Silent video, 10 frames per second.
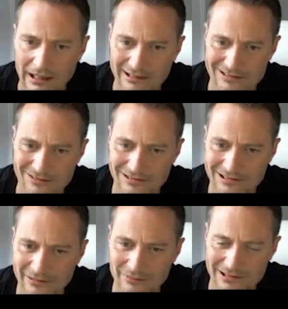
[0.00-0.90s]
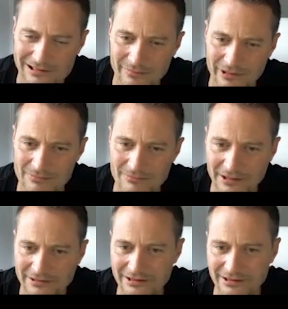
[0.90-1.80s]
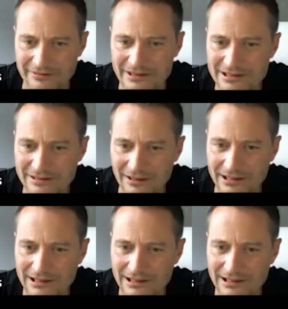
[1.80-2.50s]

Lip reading: and you sort of say, well, it's a bit munted on this side.